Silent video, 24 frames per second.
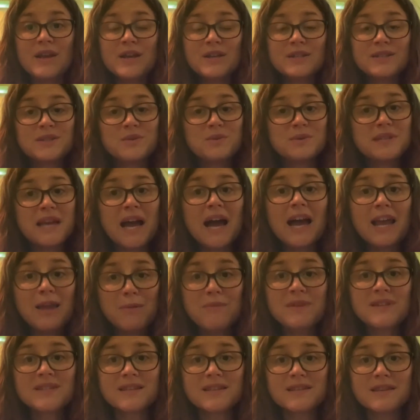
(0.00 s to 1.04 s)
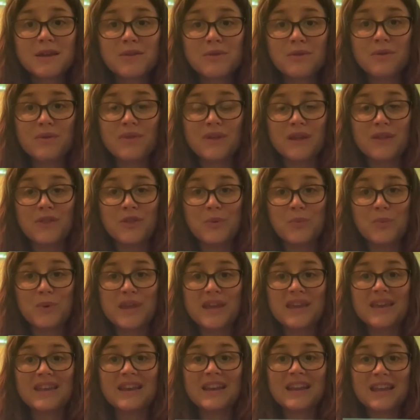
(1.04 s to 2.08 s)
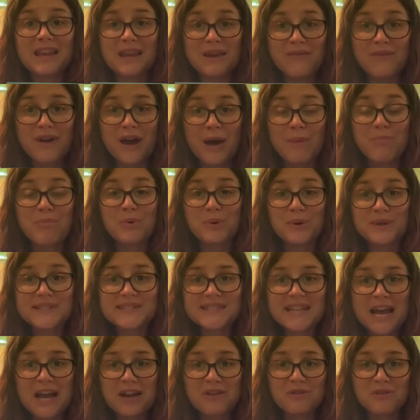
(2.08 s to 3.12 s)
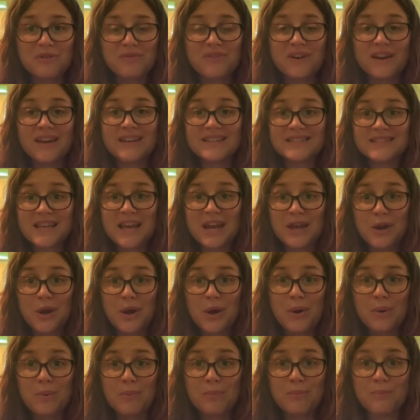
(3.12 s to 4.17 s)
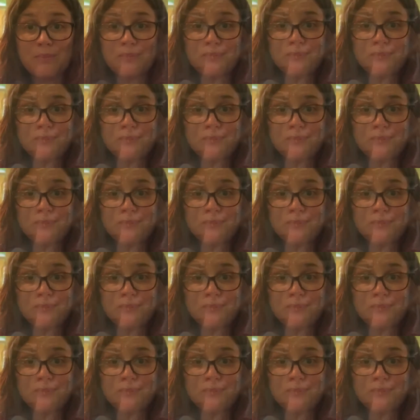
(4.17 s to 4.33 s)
So time is another thing that we can give up or sacrifice at home.